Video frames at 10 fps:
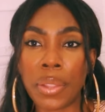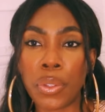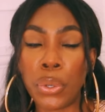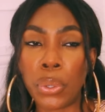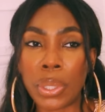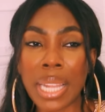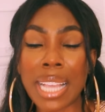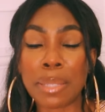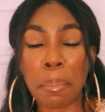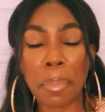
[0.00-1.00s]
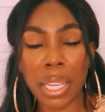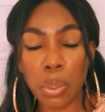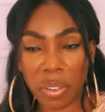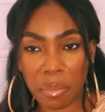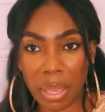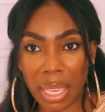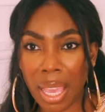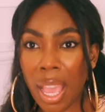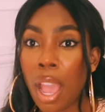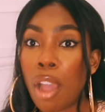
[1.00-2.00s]
that the Lord has been with me
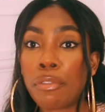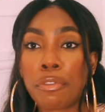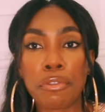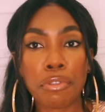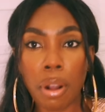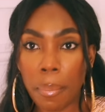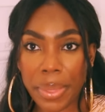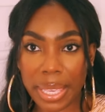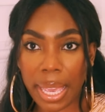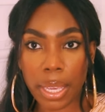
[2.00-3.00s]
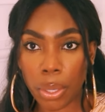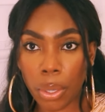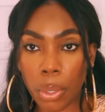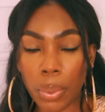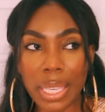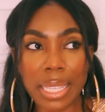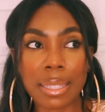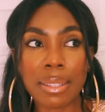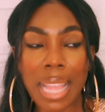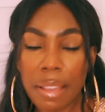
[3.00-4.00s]
from the get go.
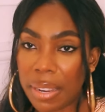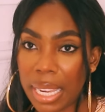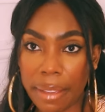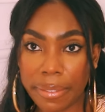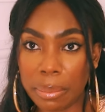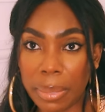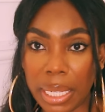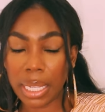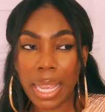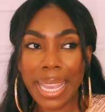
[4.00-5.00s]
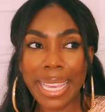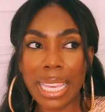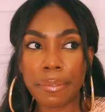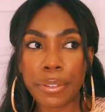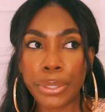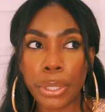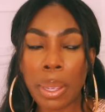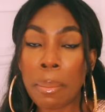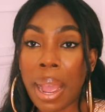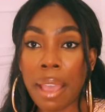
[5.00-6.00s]
He's never left me, even though
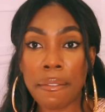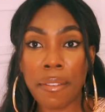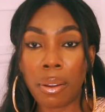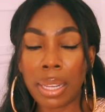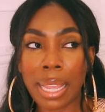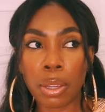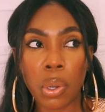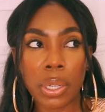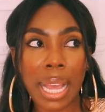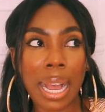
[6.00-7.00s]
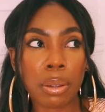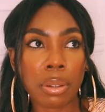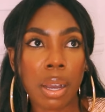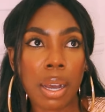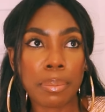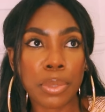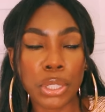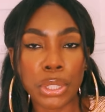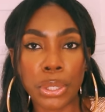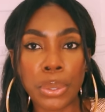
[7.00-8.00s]
it might have felt like, God, how comes,
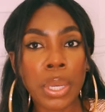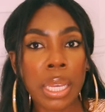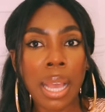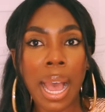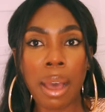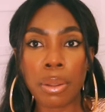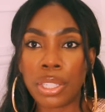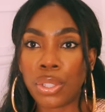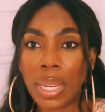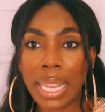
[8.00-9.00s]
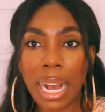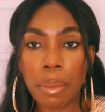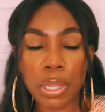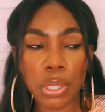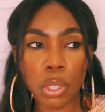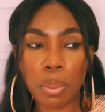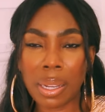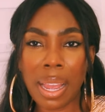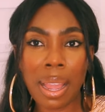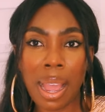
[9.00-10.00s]
you know, how did you allow me to?
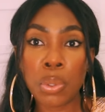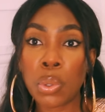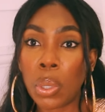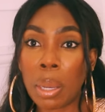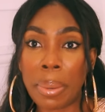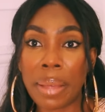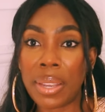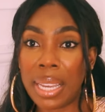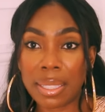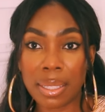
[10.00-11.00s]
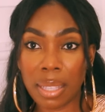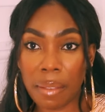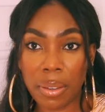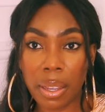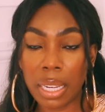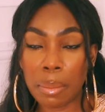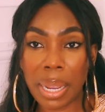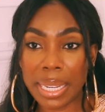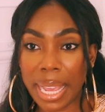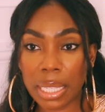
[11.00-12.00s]
But I will talk about the lessons I've learned in
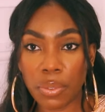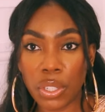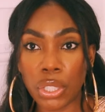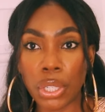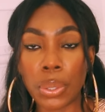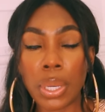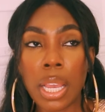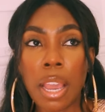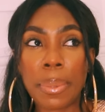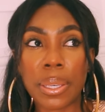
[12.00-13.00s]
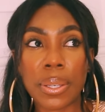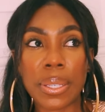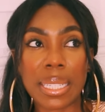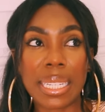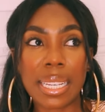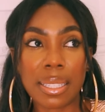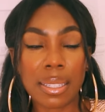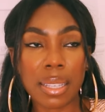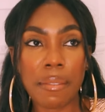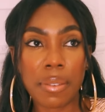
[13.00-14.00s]
my next video because the
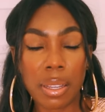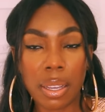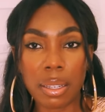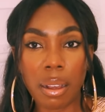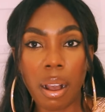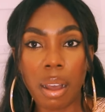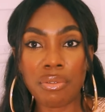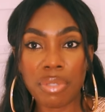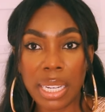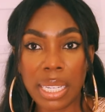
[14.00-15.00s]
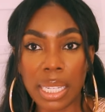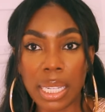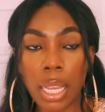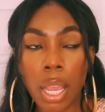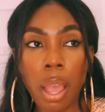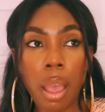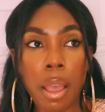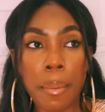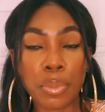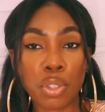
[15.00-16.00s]
lessons I've learned are really
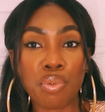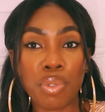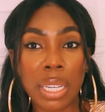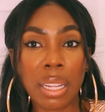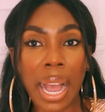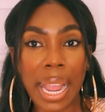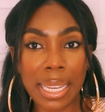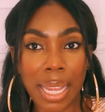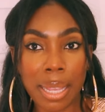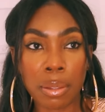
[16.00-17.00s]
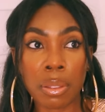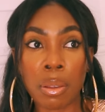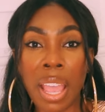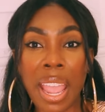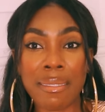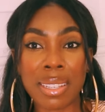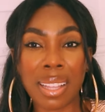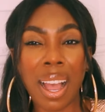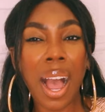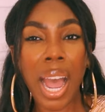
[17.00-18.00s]
um, to really highlight the areas
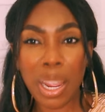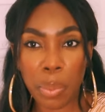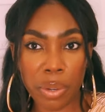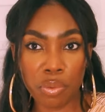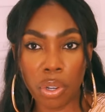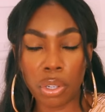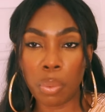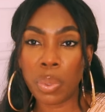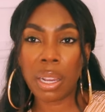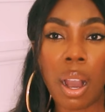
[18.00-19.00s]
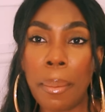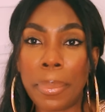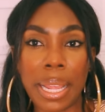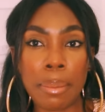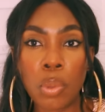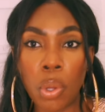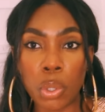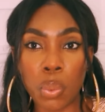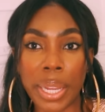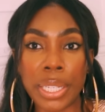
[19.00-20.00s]
that I went wrong. And we can't blame
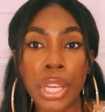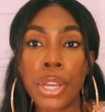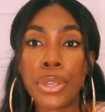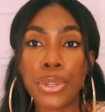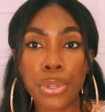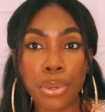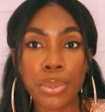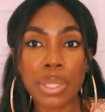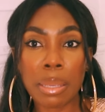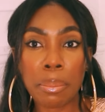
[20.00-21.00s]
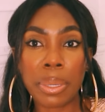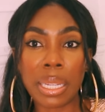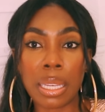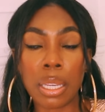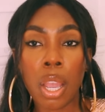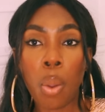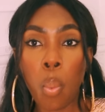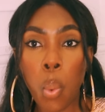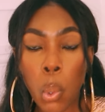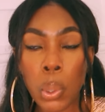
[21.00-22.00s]
God when you simply
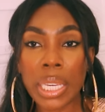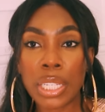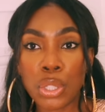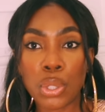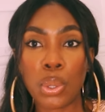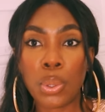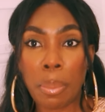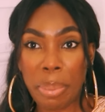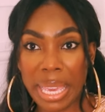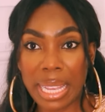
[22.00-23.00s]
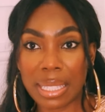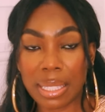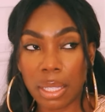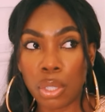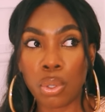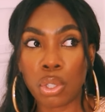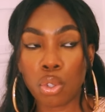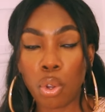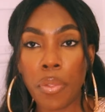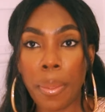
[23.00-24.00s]
walk into the pit. You
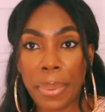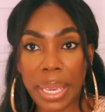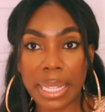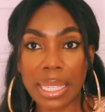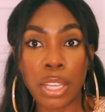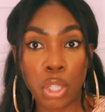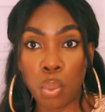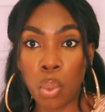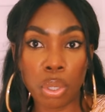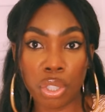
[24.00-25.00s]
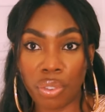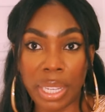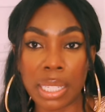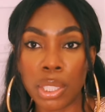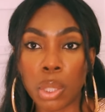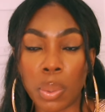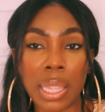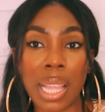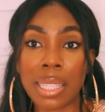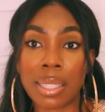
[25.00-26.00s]
saw the pit and you walked straight into it.
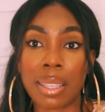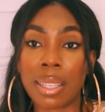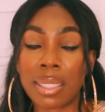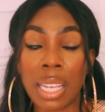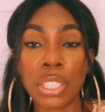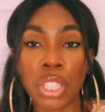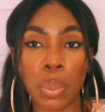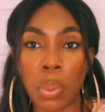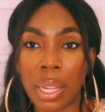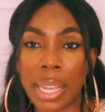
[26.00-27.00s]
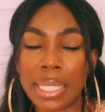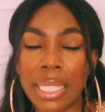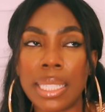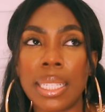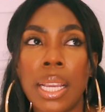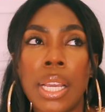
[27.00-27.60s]
And that's essentially what I did did.